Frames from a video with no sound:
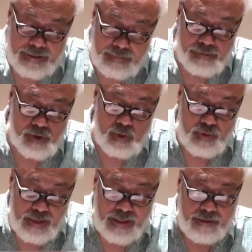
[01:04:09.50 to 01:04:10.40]
attempts to
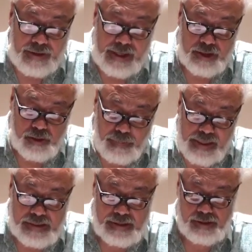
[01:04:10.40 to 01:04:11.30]
recreate
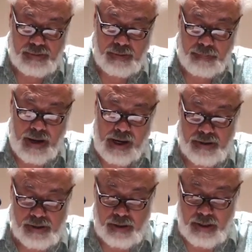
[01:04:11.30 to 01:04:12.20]
spaces of the
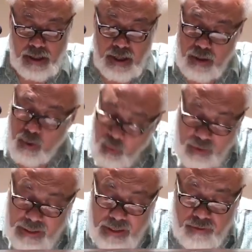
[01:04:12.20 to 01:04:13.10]
past, to
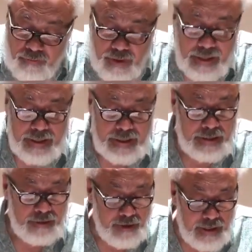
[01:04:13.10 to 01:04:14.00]
reinvent and